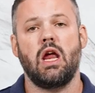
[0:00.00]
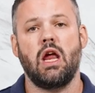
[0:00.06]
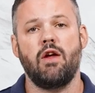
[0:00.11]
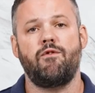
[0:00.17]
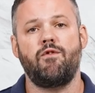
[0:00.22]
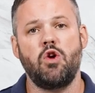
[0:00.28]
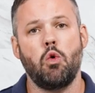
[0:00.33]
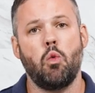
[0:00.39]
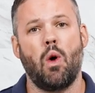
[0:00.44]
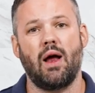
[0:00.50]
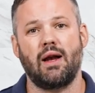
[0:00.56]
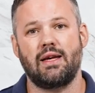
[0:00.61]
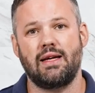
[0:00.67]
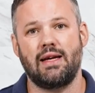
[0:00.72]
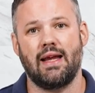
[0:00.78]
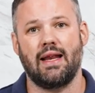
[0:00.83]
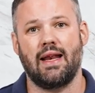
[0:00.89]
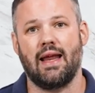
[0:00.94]
if you want
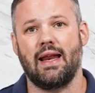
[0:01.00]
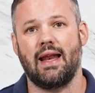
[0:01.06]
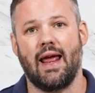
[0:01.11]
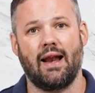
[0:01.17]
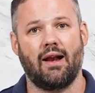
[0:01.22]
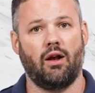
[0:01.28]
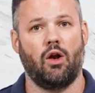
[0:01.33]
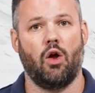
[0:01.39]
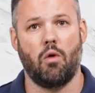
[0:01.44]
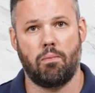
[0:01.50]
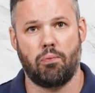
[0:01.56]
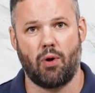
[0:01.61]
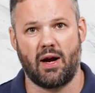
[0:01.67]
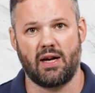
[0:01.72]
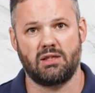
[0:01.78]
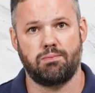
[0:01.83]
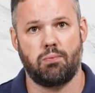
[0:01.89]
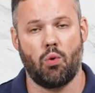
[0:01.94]
to get in at a low
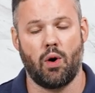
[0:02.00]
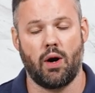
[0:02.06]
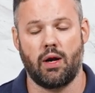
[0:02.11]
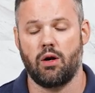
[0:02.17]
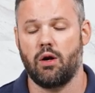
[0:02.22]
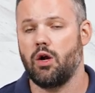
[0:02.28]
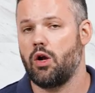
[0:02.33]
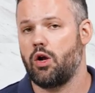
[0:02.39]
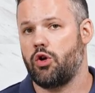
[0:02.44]
price point.